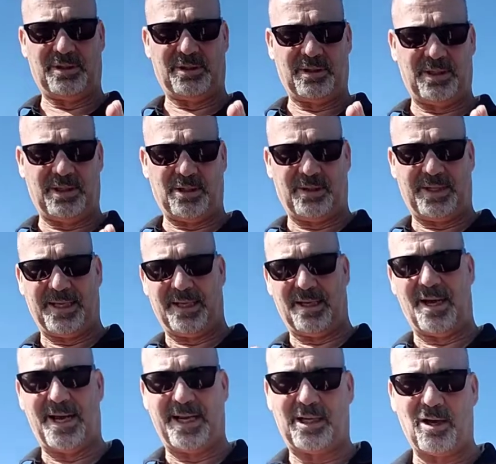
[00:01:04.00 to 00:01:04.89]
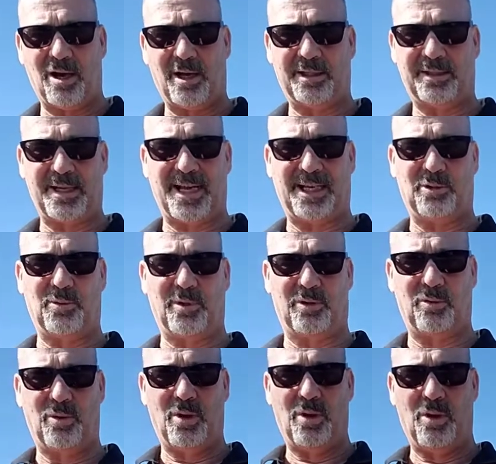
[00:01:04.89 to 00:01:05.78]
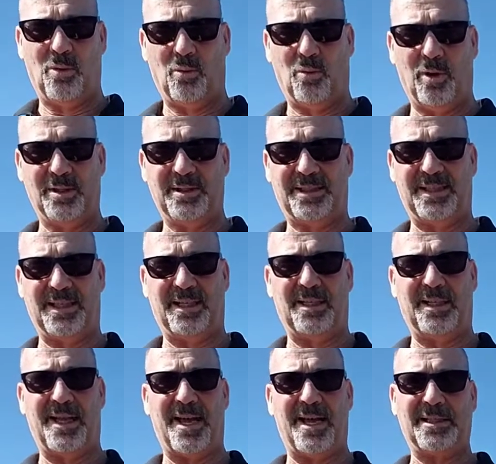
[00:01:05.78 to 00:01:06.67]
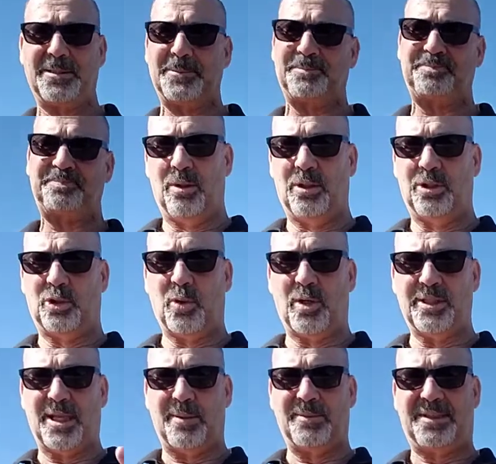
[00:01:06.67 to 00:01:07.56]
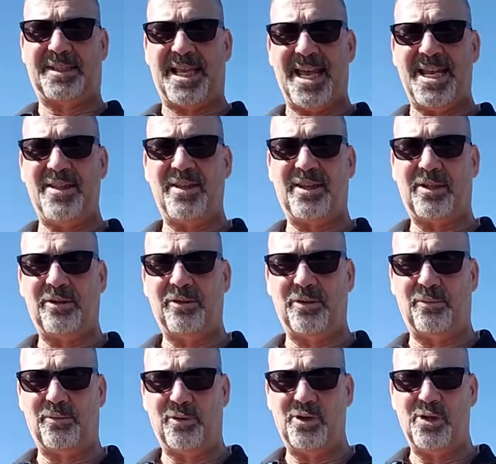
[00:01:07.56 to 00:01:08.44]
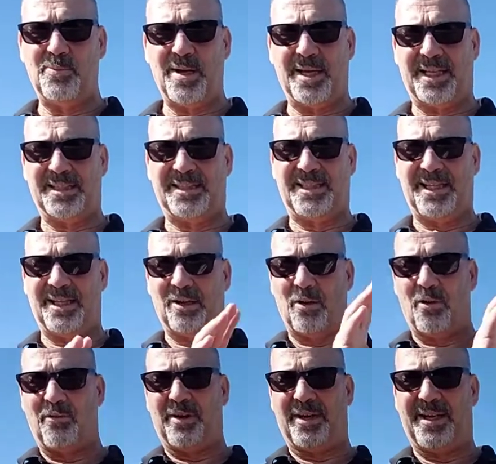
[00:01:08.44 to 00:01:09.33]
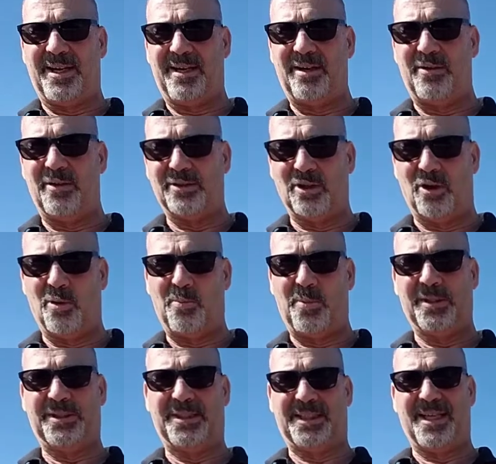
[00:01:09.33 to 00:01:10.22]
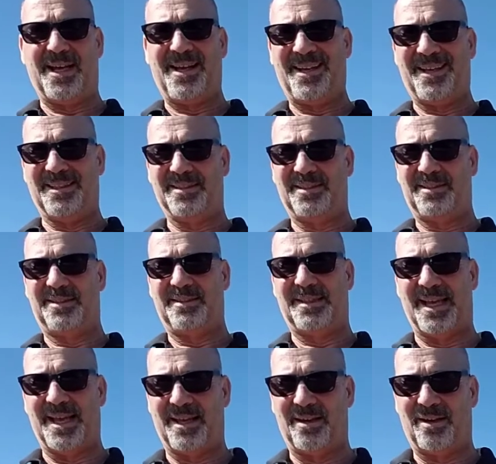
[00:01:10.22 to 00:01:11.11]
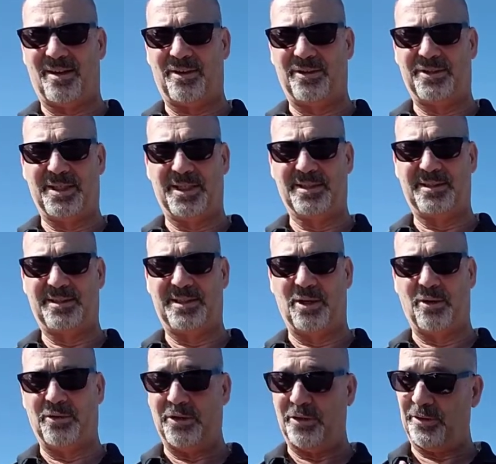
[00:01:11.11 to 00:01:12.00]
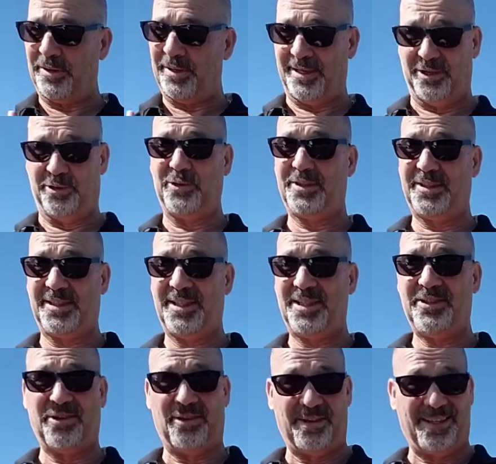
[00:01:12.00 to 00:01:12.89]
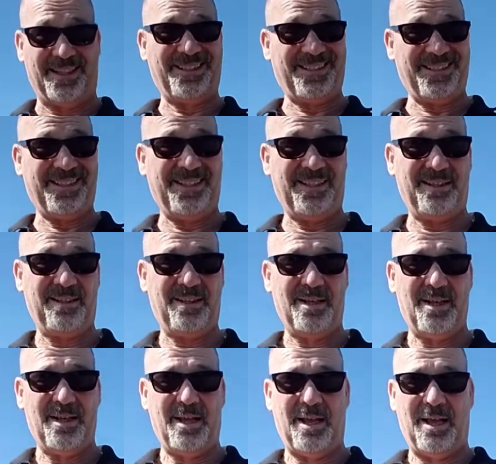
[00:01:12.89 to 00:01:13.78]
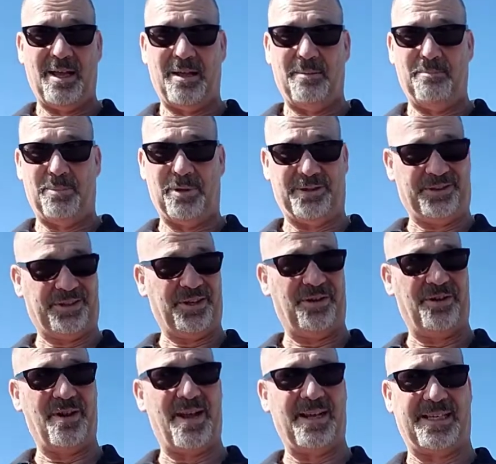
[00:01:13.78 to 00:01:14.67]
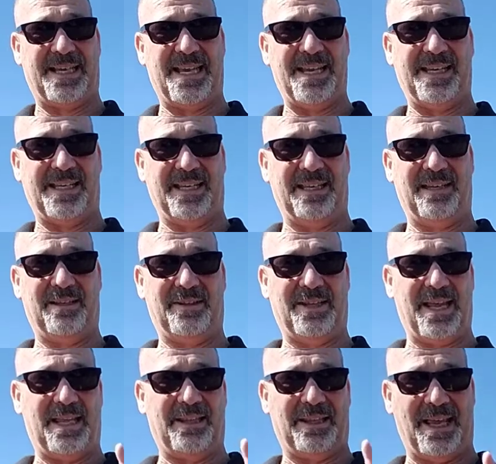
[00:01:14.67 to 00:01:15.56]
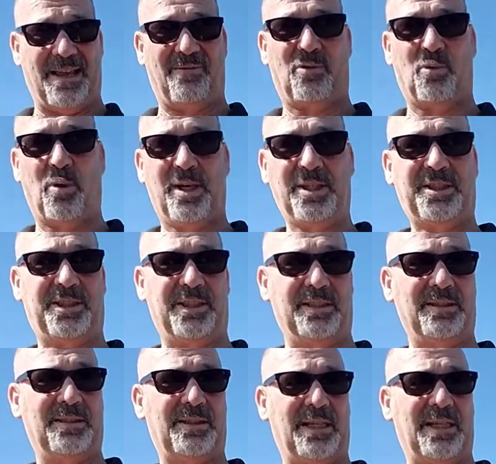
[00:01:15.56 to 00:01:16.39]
get eye contact with once in the class. So as I'm scanning the room, I can see that over here there's a whole bunch of guys that are just, they're interested, they're listening, but they're not getting it. They have questions,